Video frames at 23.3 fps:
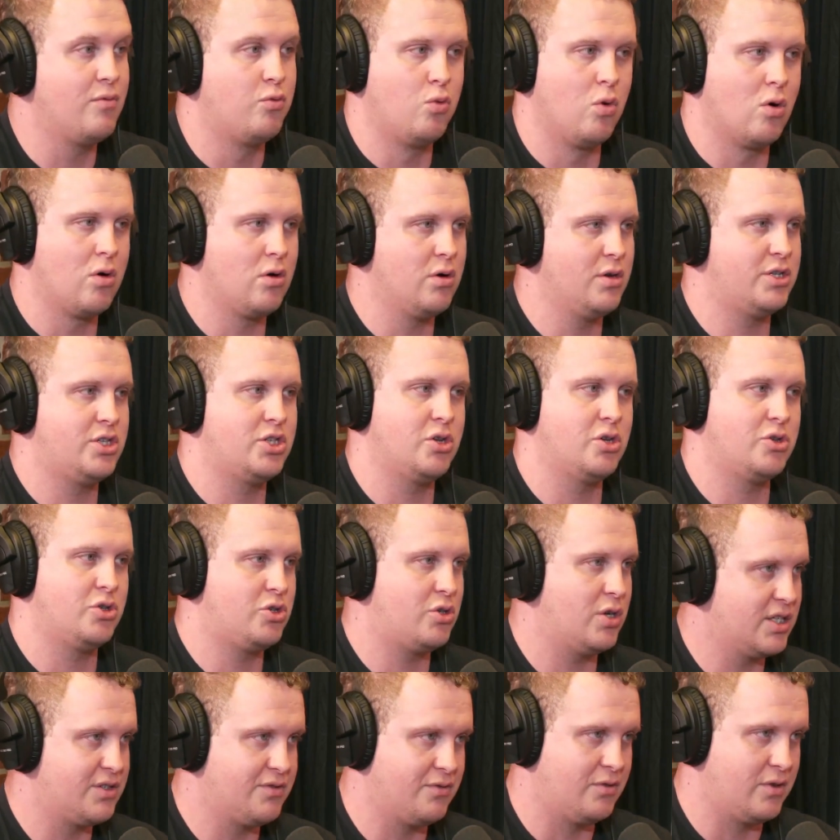World is so
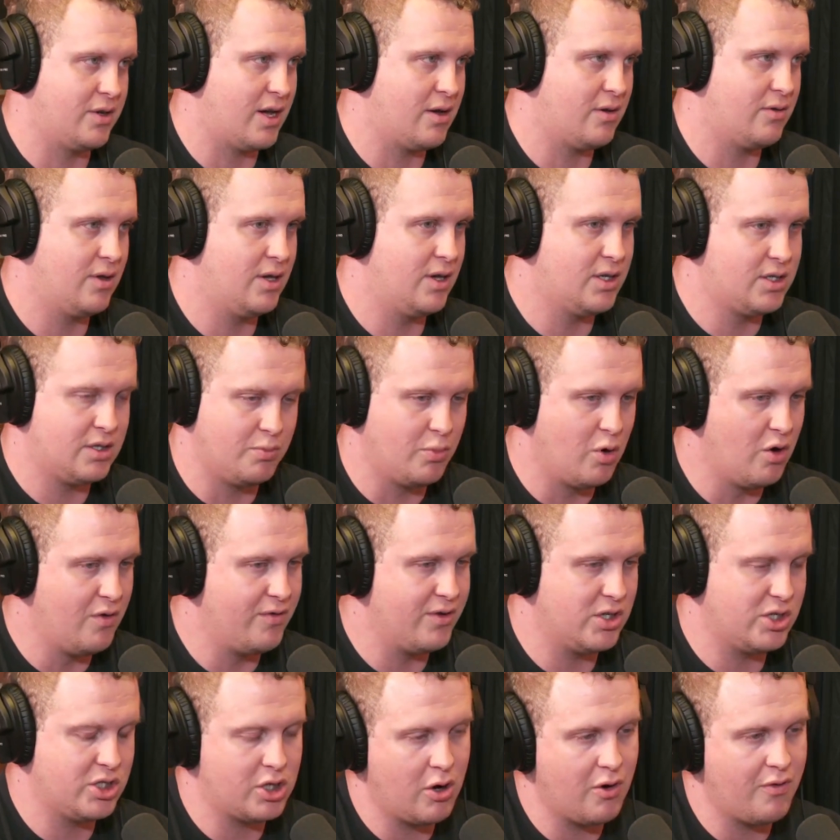stressful now. It's
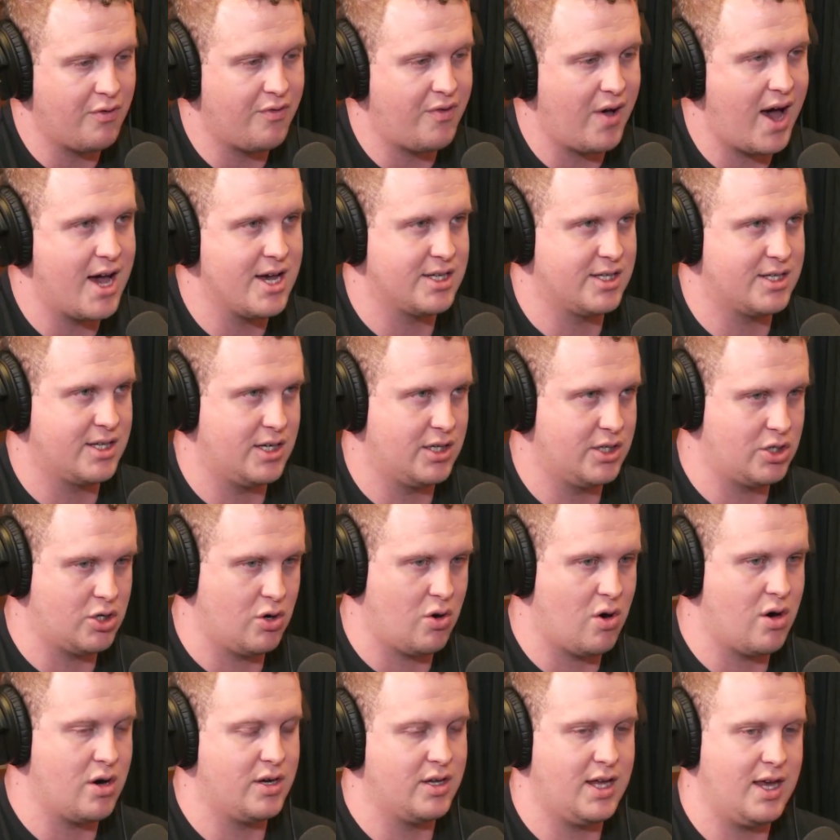moving so fast that it's so
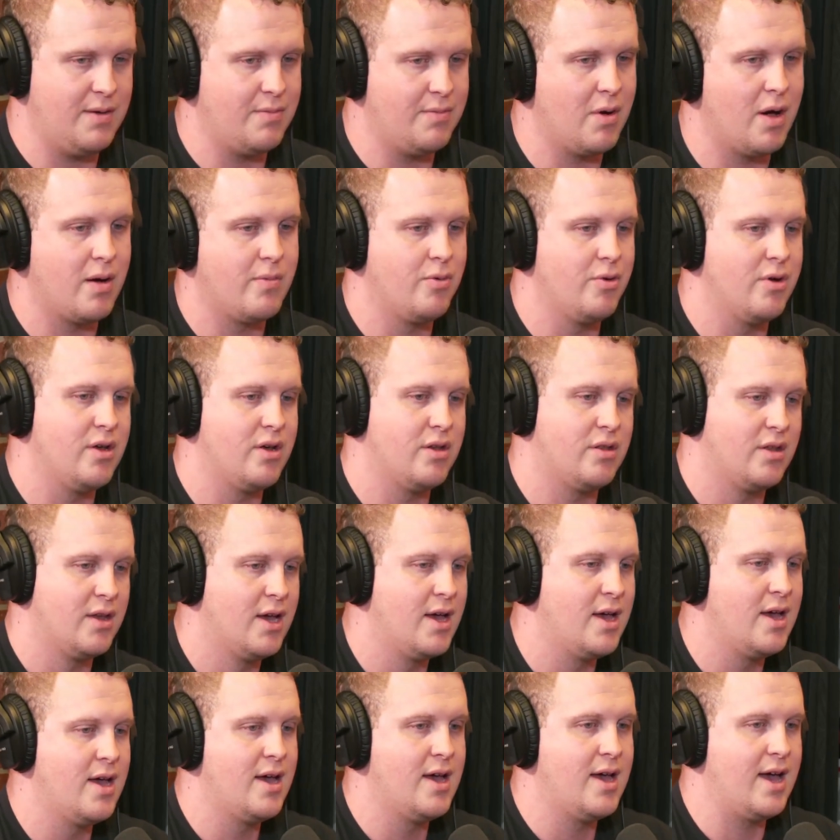hard to keep up with.
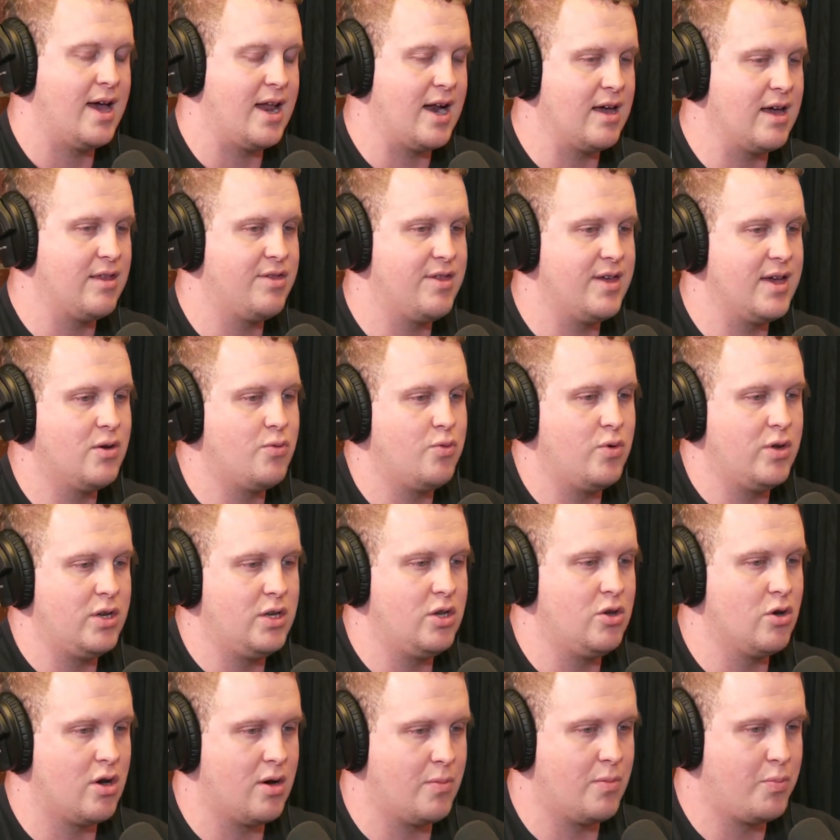And I think when
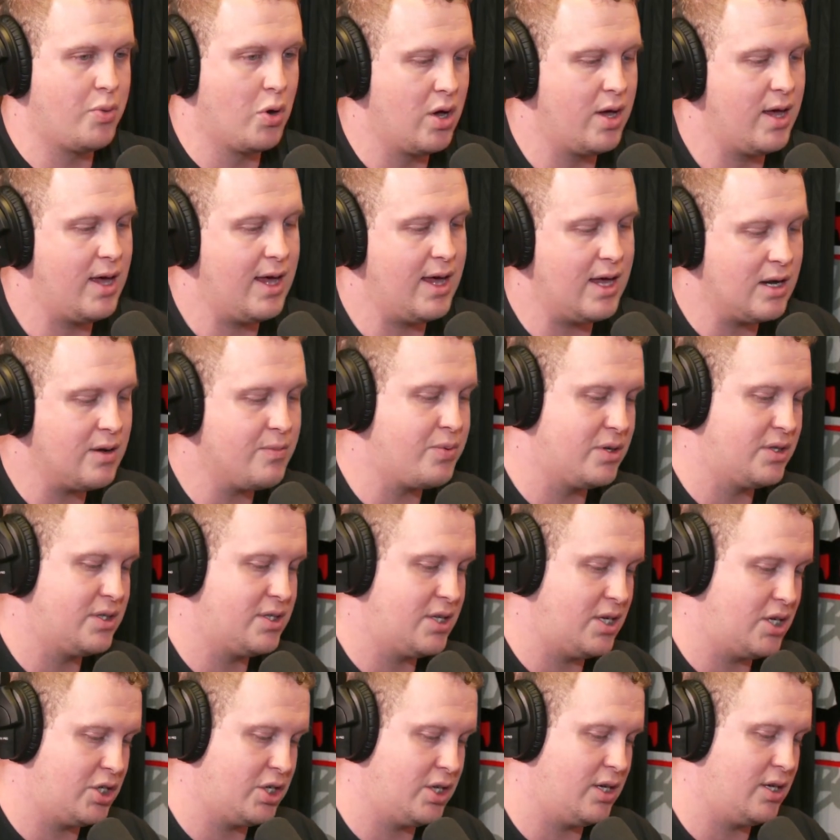you're put in a
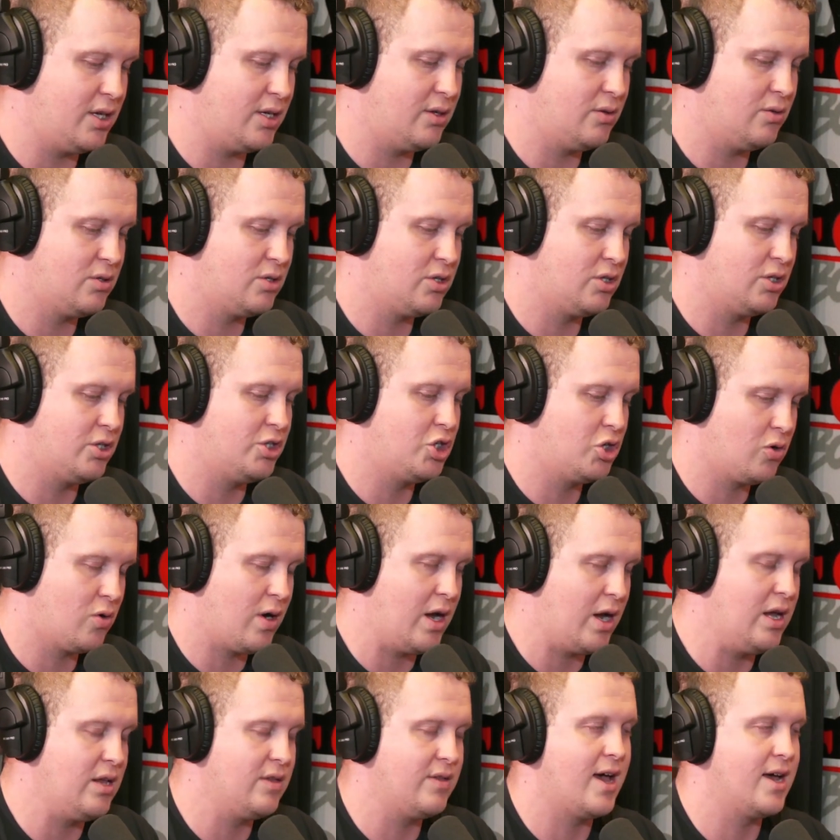position to
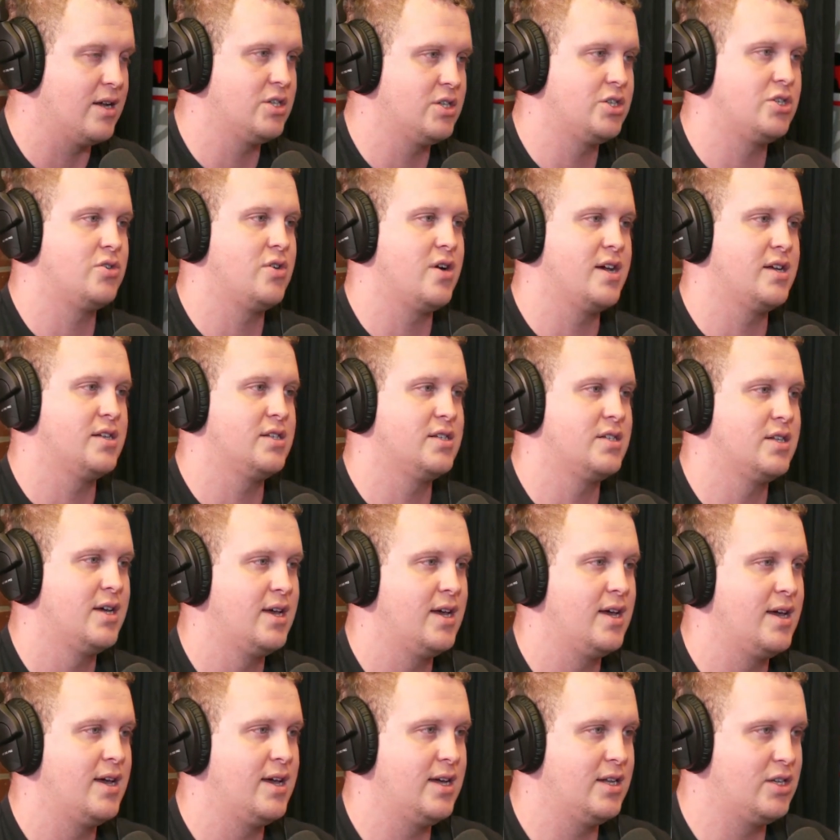train that stress,
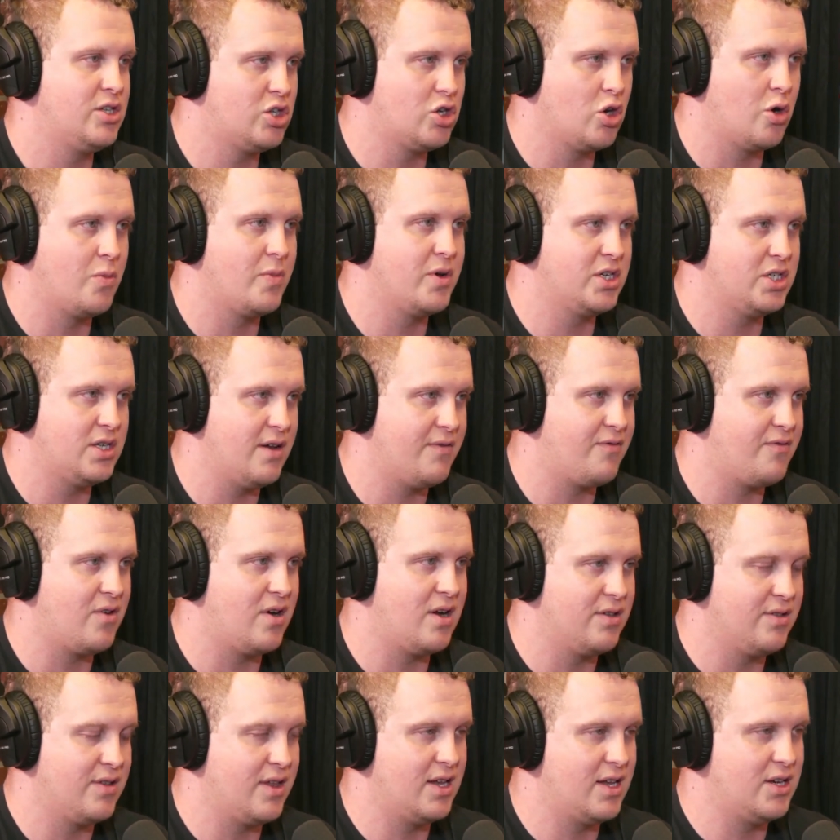it's so much
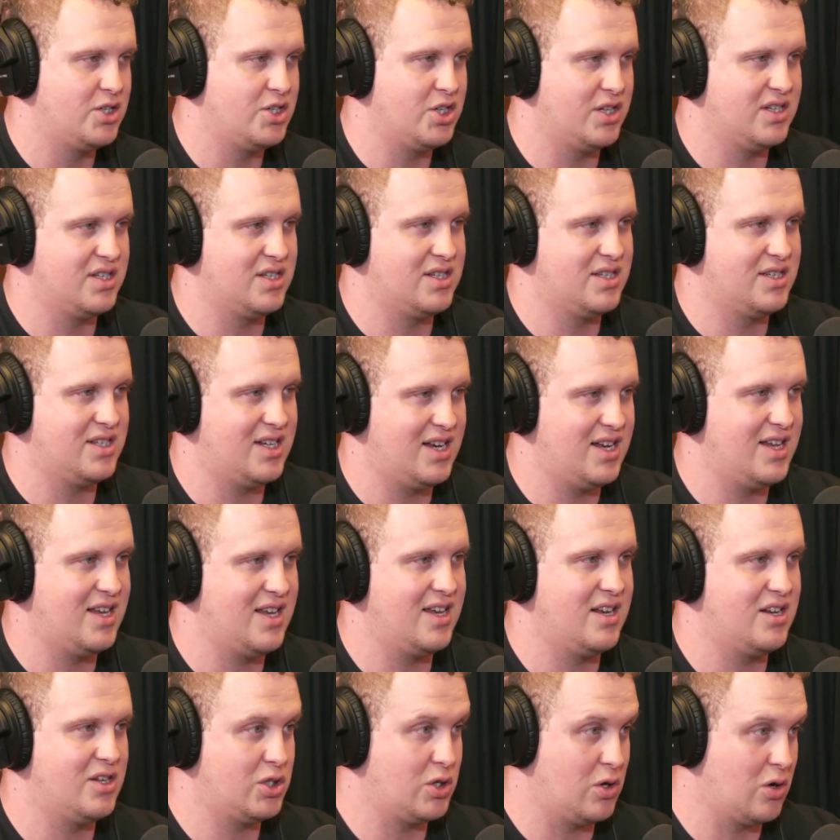different than just sitting
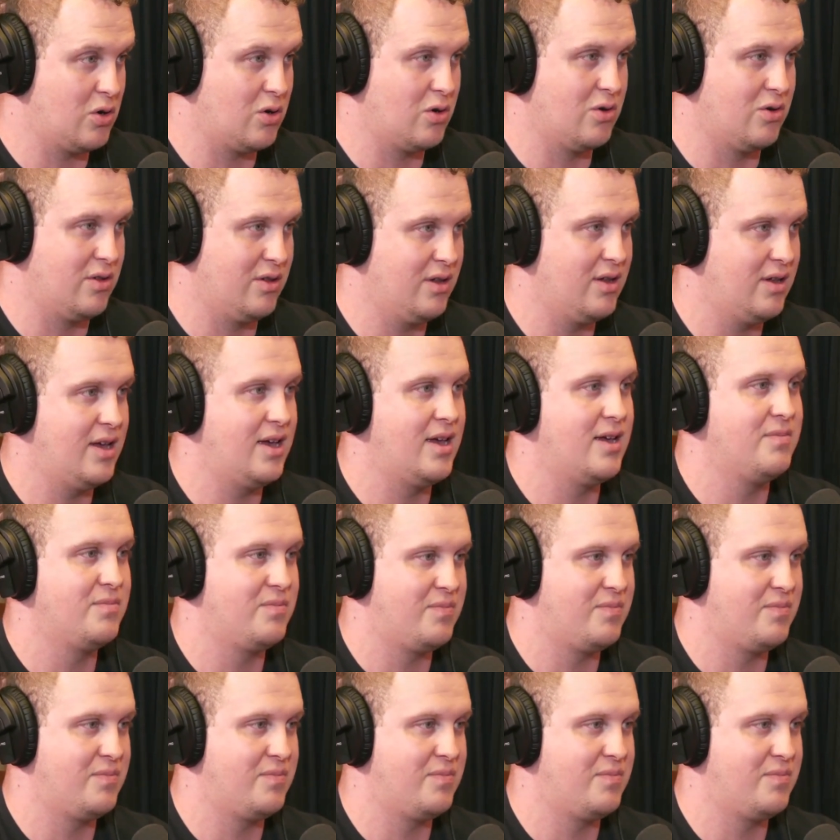in a circle and